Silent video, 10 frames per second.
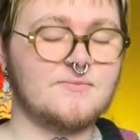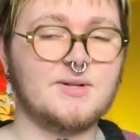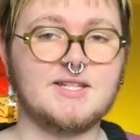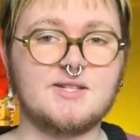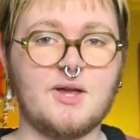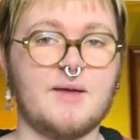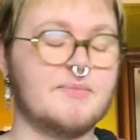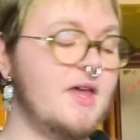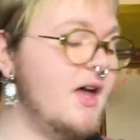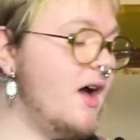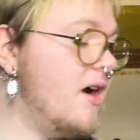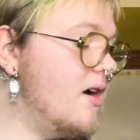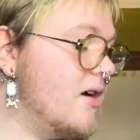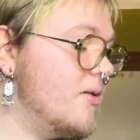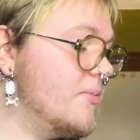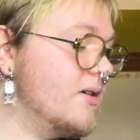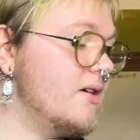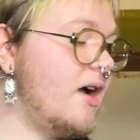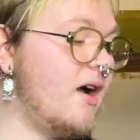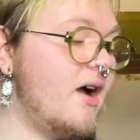But it's okay.
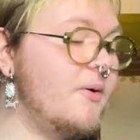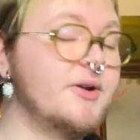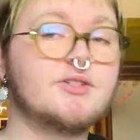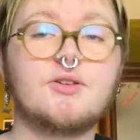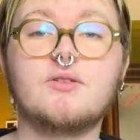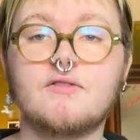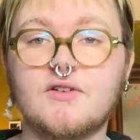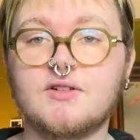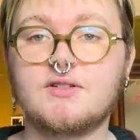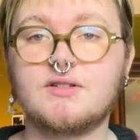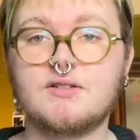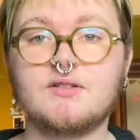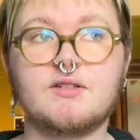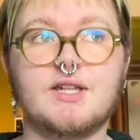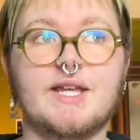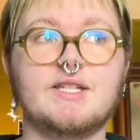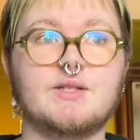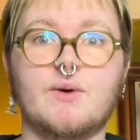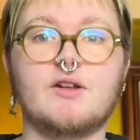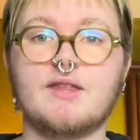I want to show you the first knit
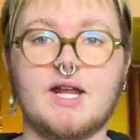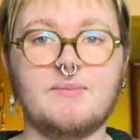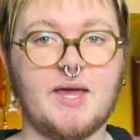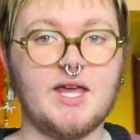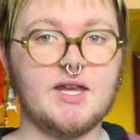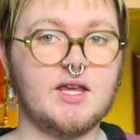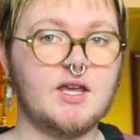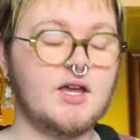sweater that I made.